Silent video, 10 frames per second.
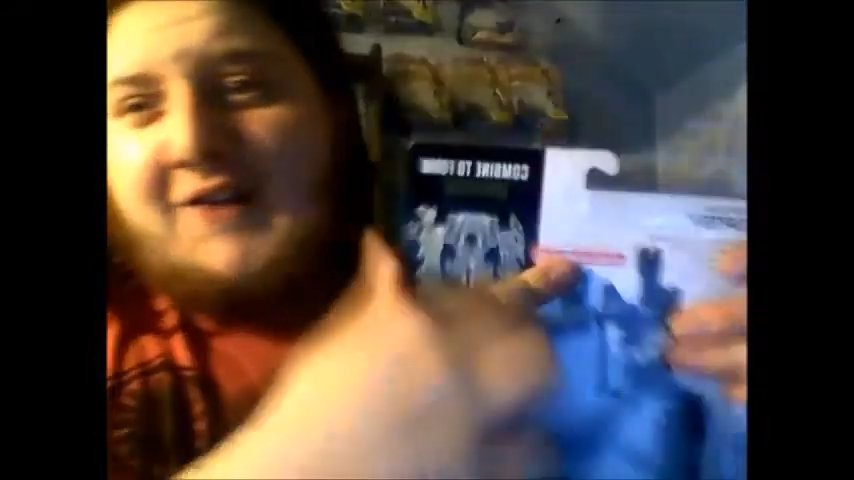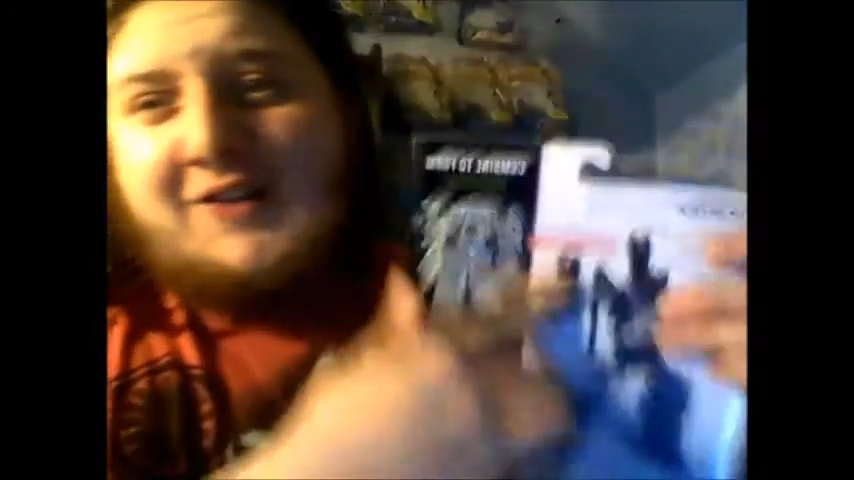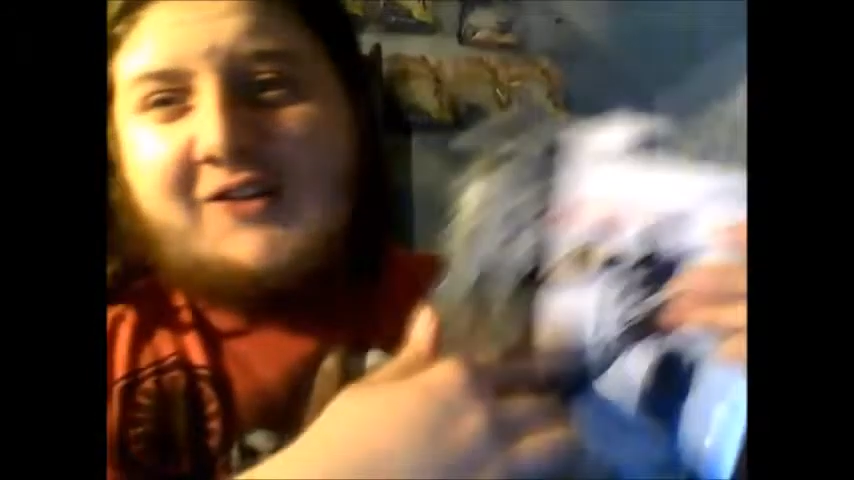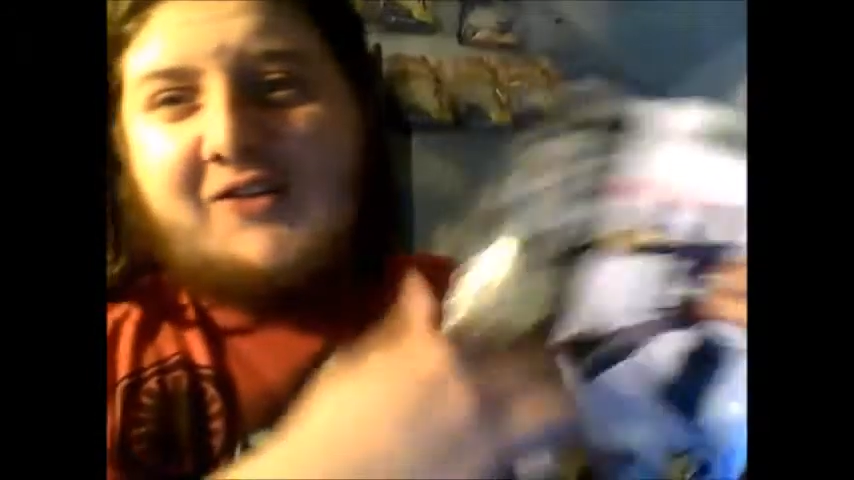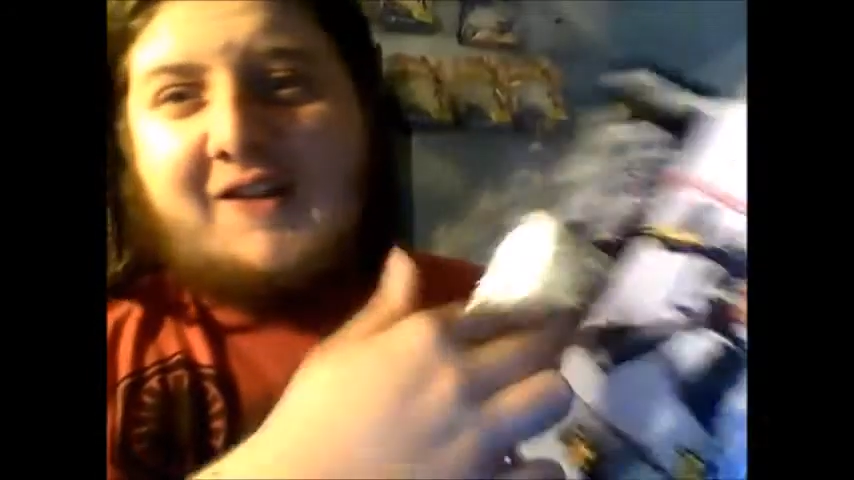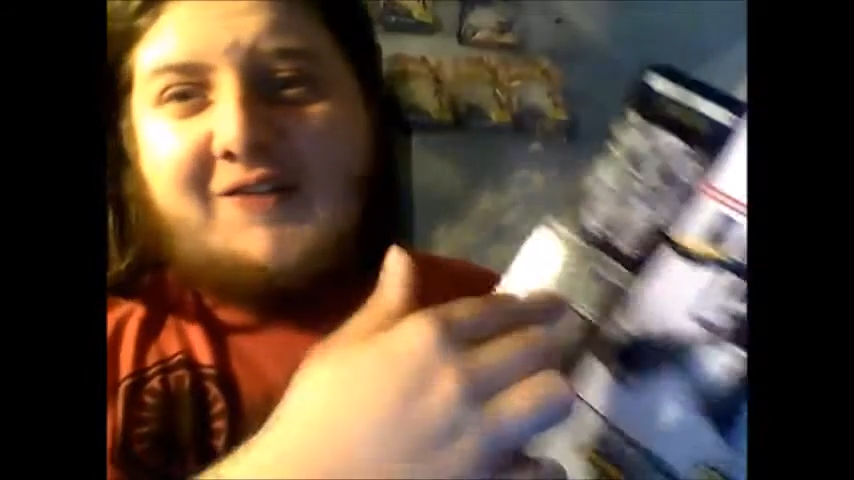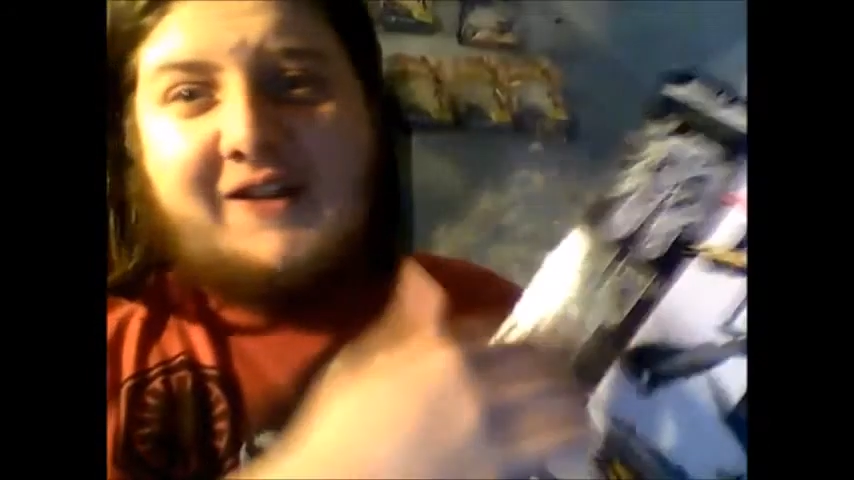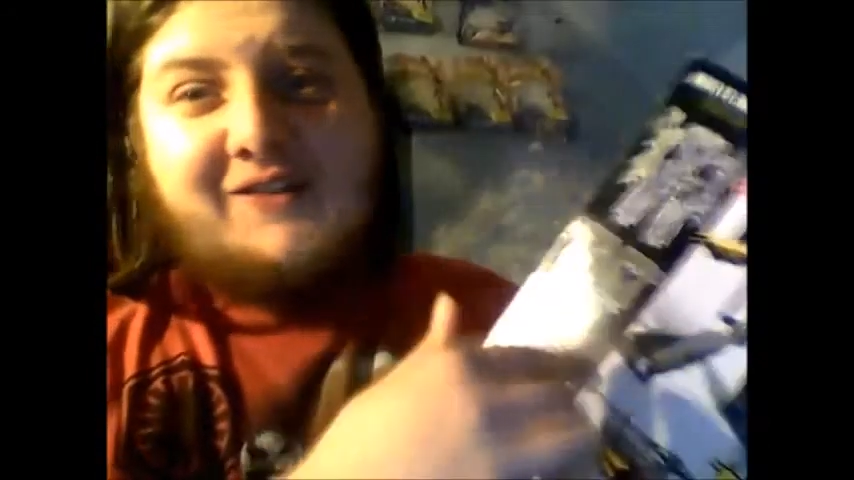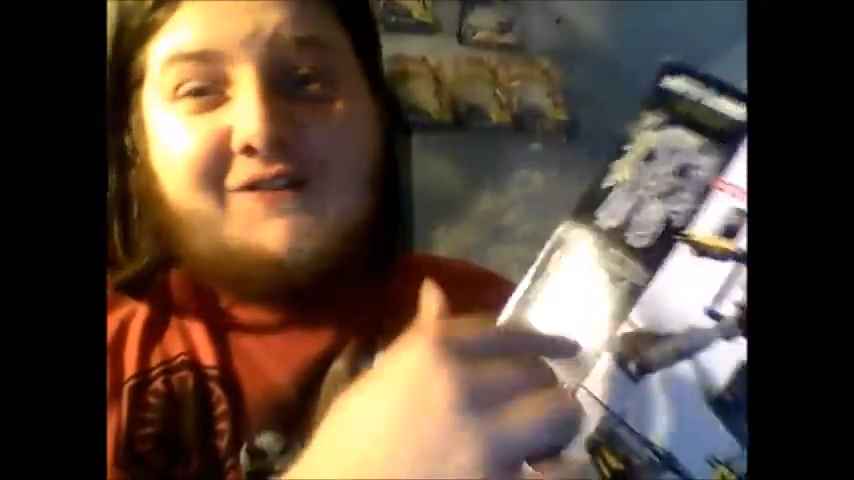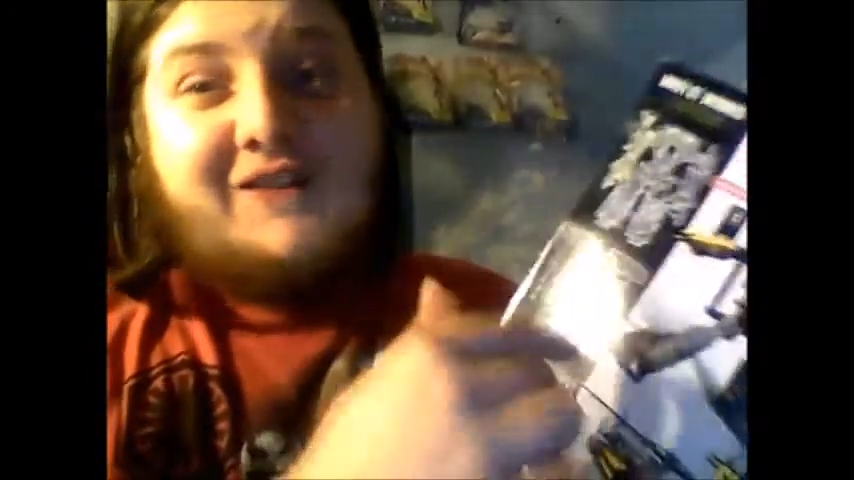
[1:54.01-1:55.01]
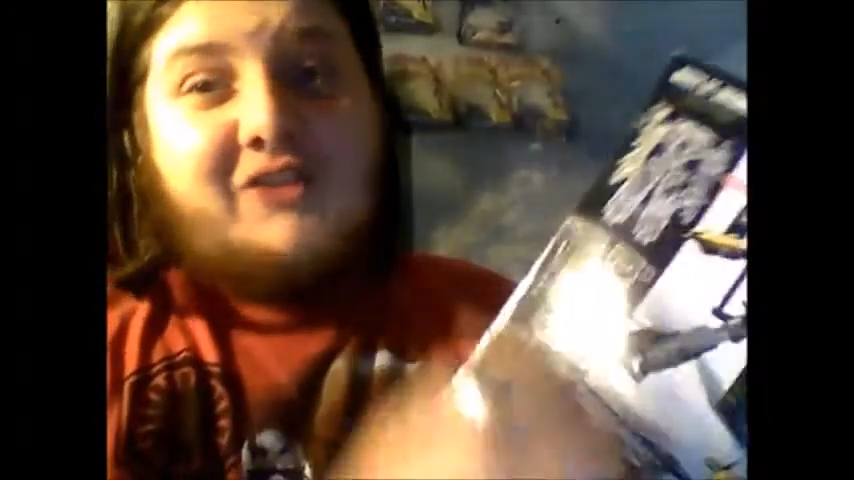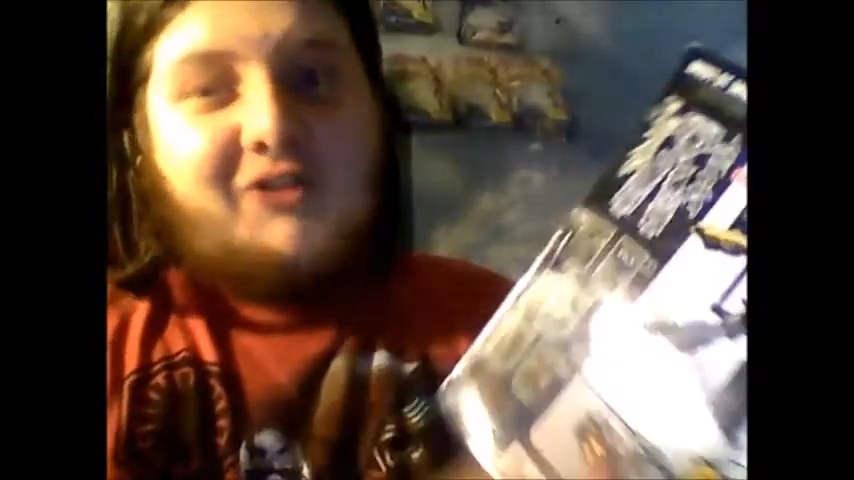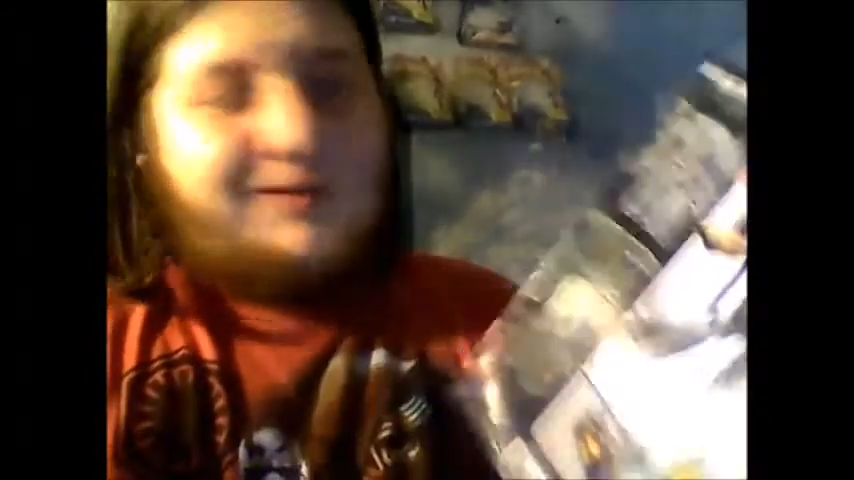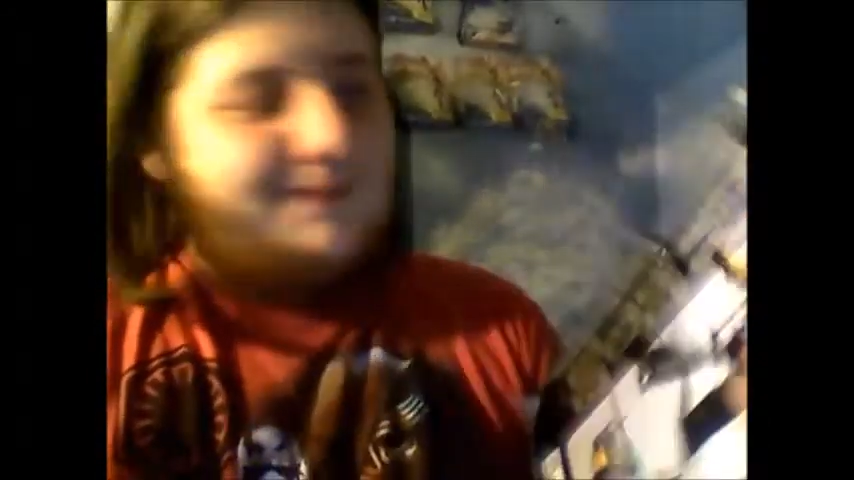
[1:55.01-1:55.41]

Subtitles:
they just have that as a feature.